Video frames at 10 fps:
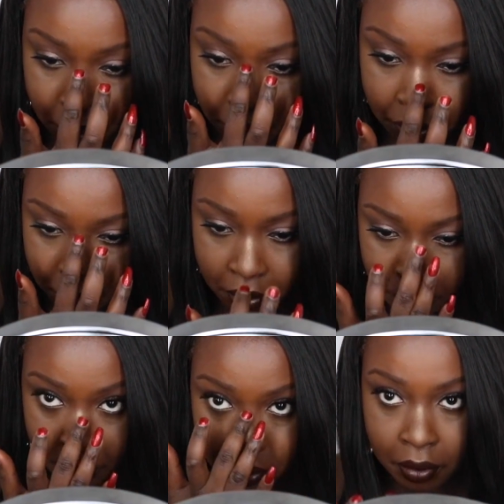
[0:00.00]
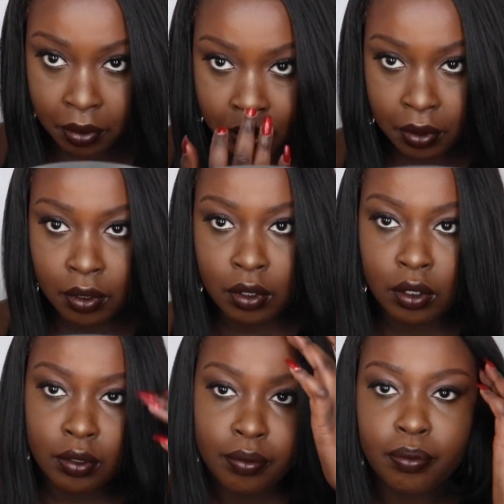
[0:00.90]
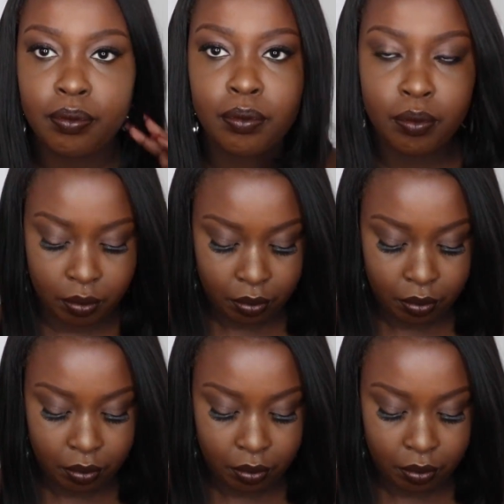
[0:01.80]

on darker skin complexions.